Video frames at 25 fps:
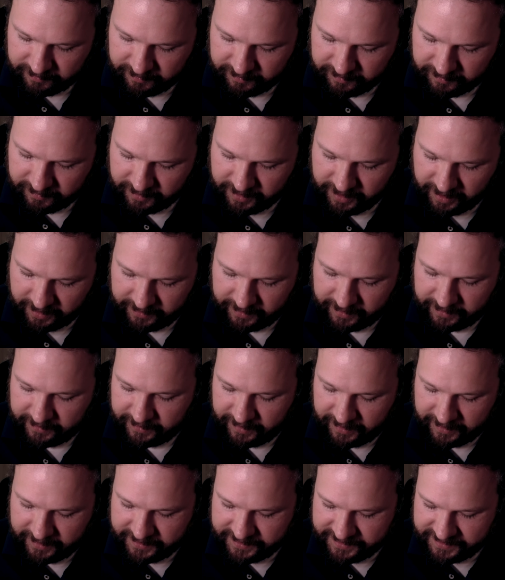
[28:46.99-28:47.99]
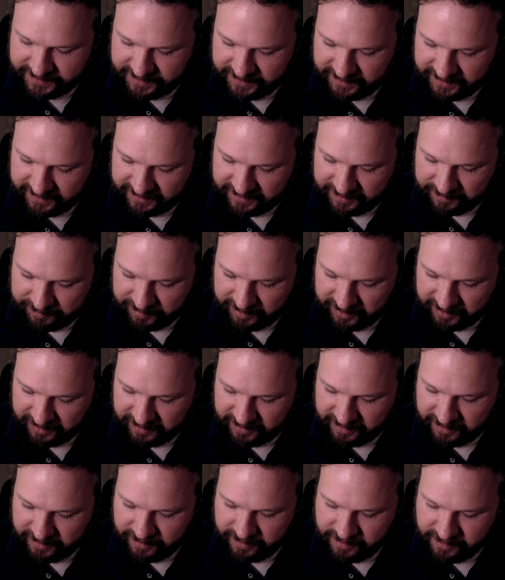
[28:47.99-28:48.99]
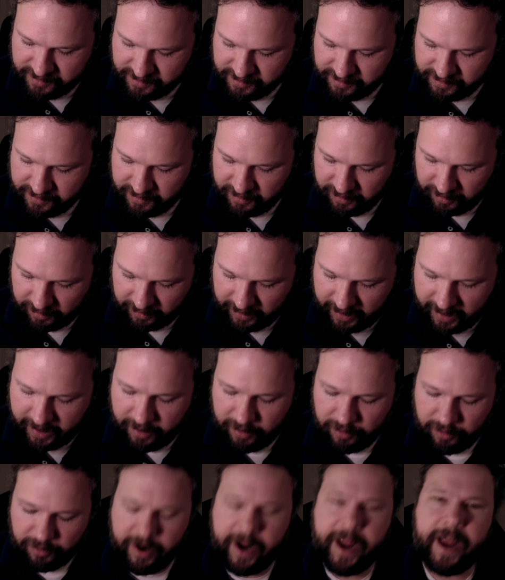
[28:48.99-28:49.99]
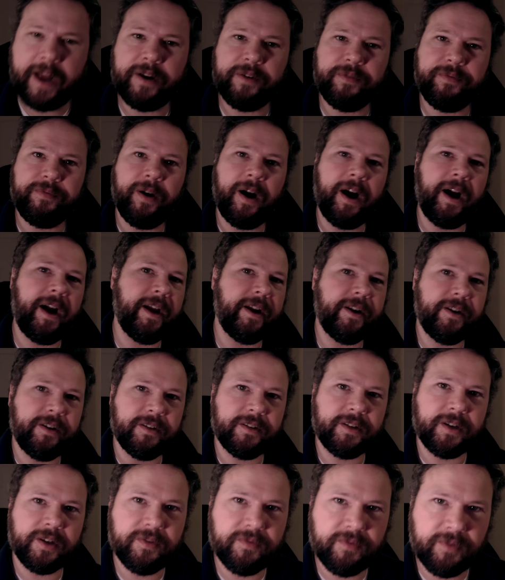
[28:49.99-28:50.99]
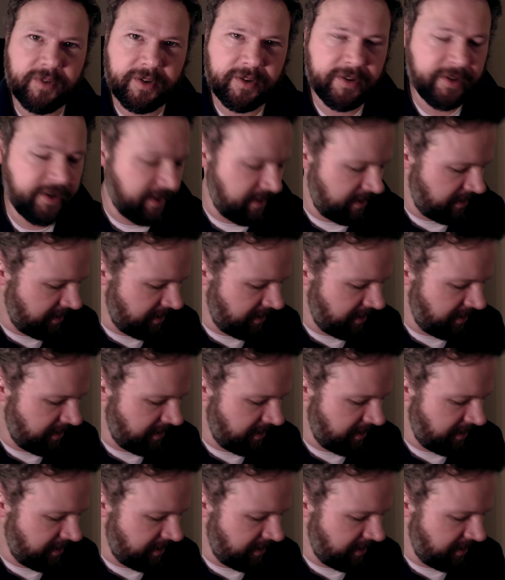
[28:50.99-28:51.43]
yeah, that is the part, or edified or converted.